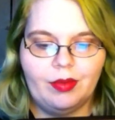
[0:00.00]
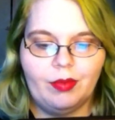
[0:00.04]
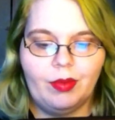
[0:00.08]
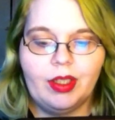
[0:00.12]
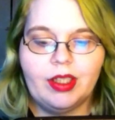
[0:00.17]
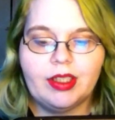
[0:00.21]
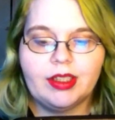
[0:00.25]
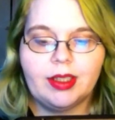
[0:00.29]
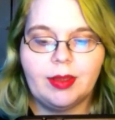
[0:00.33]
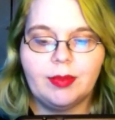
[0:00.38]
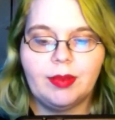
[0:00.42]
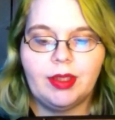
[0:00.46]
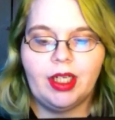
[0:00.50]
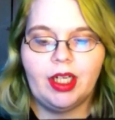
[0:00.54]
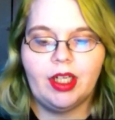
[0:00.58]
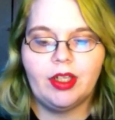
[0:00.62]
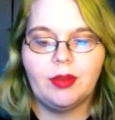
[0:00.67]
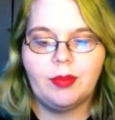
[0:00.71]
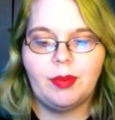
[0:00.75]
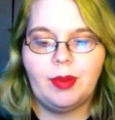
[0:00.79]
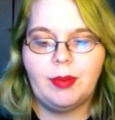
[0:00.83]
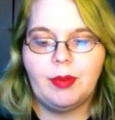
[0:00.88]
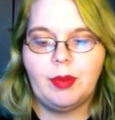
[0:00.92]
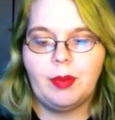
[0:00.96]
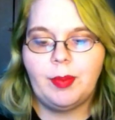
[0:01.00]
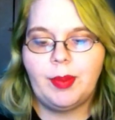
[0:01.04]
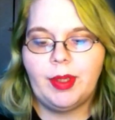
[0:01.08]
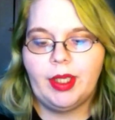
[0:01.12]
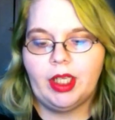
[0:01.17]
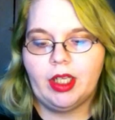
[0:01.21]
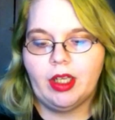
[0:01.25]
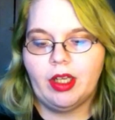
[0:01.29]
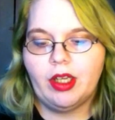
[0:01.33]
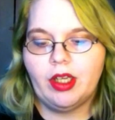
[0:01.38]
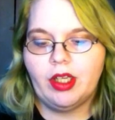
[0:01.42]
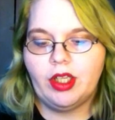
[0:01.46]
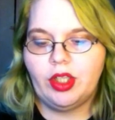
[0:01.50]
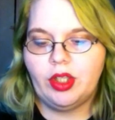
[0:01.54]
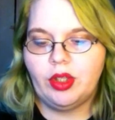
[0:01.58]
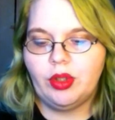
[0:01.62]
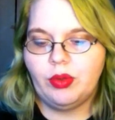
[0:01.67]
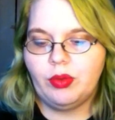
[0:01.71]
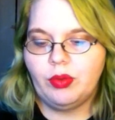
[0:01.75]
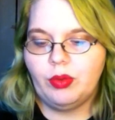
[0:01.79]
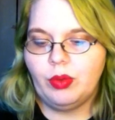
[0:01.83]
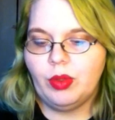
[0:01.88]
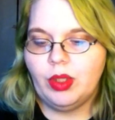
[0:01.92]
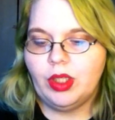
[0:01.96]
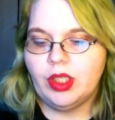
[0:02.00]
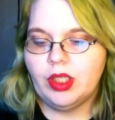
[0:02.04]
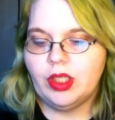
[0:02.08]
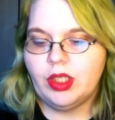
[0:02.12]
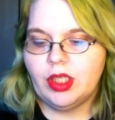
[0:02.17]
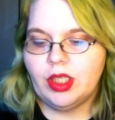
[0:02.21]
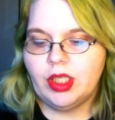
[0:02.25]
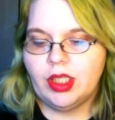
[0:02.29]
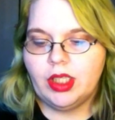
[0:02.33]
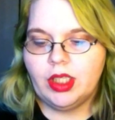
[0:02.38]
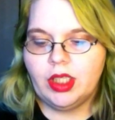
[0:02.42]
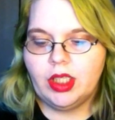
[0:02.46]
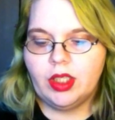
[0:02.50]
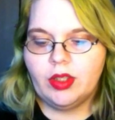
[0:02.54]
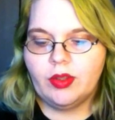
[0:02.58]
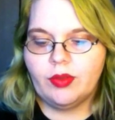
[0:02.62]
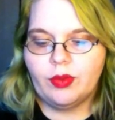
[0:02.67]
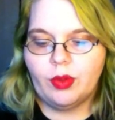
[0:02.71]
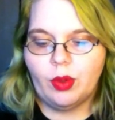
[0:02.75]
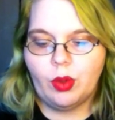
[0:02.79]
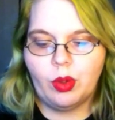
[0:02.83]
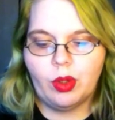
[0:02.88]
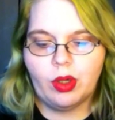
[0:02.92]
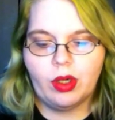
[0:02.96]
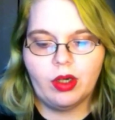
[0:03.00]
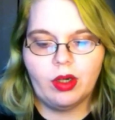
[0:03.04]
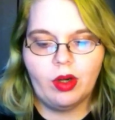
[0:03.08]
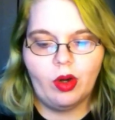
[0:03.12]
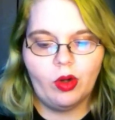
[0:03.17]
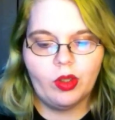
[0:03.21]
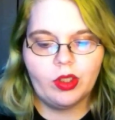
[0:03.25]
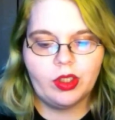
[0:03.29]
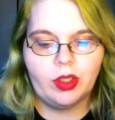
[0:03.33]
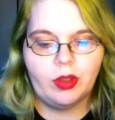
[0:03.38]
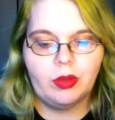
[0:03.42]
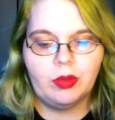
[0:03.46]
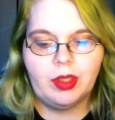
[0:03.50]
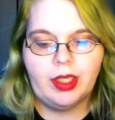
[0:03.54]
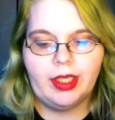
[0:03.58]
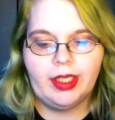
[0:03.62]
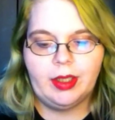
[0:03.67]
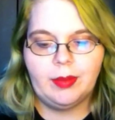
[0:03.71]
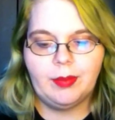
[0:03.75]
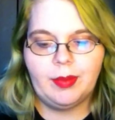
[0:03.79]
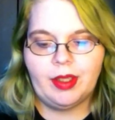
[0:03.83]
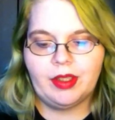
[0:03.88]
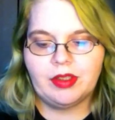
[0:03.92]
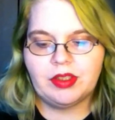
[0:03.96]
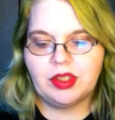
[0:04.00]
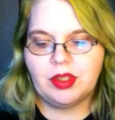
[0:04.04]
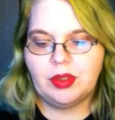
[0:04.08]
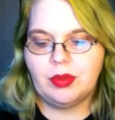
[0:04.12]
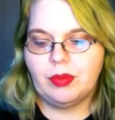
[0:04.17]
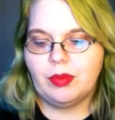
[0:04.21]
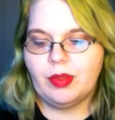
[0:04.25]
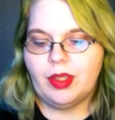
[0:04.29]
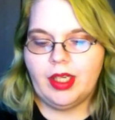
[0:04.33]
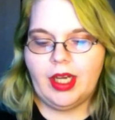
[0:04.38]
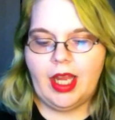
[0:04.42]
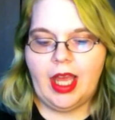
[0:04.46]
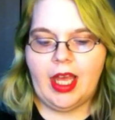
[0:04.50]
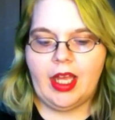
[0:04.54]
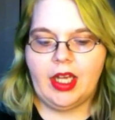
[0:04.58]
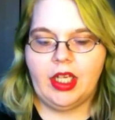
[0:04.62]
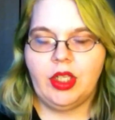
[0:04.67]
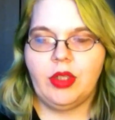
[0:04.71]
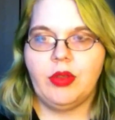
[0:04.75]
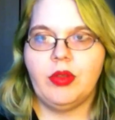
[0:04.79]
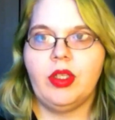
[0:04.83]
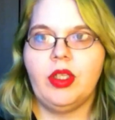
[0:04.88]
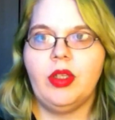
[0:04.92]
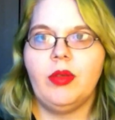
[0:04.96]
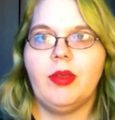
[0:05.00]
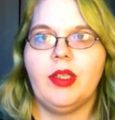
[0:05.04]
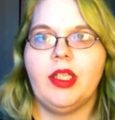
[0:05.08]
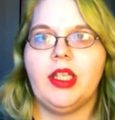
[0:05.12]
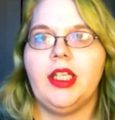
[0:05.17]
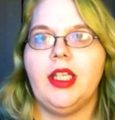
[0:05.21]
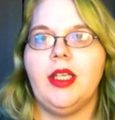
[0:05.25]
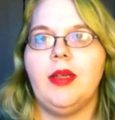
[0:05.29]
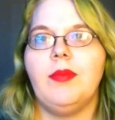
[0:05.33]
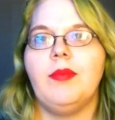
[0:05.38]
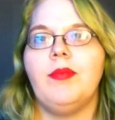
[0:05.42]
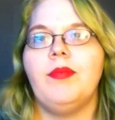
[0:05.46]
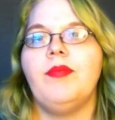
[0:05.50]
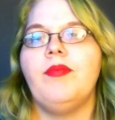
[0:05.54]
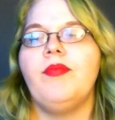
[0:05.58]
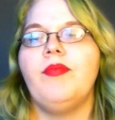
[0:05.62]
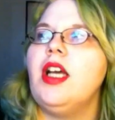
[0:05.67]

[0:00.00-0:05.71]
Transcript: What is something other people pick on you for or don't like about you, and how do you deal with it?